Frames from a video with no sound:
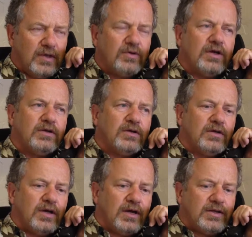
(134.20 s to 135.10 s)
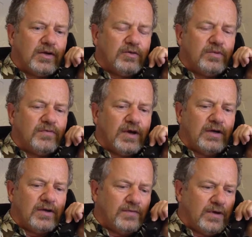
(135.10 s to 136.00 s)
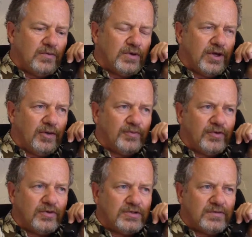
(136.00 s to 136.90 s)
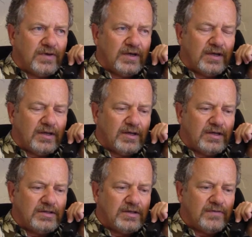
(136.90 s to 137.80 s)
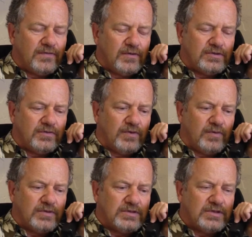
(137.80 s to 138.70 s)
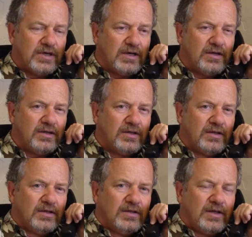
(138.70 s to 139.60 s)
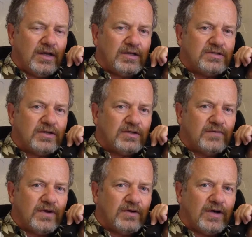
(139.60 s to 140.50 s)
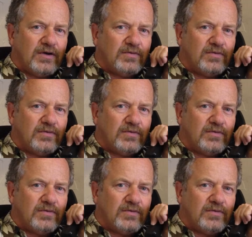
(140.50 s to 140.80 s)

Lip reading: Okay, that would be fine. I find what helps though is if I get an idea first of what was done, then I can start to figure out...